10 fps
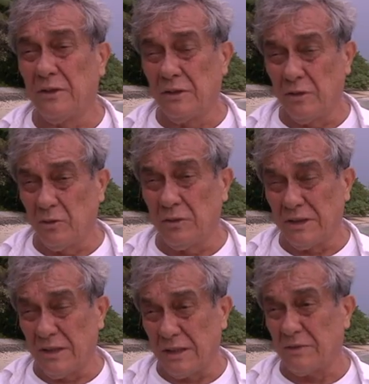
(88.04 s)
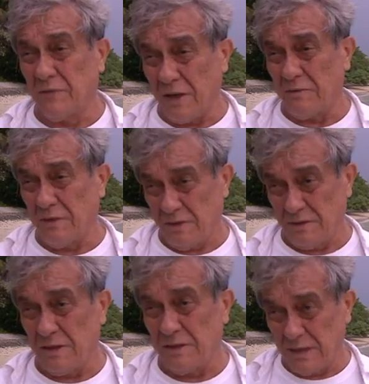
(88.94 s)
to do in the next five
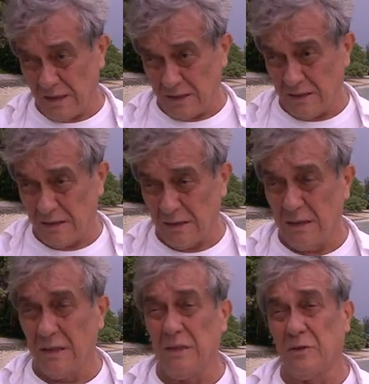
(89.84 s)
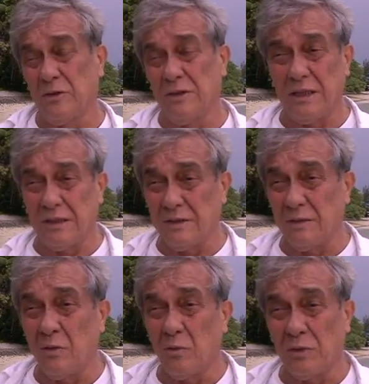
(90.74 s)
years is done in order that
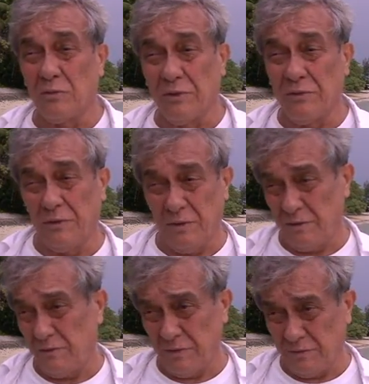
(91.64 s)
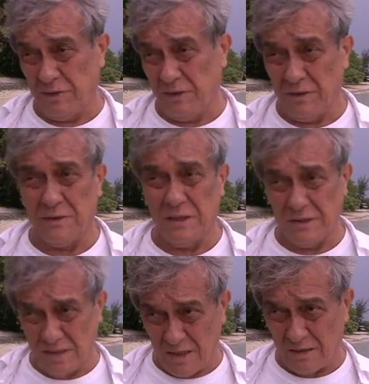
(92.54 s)
what we fear in 50 years
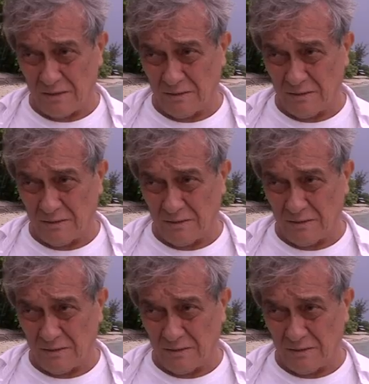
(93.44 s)
does not.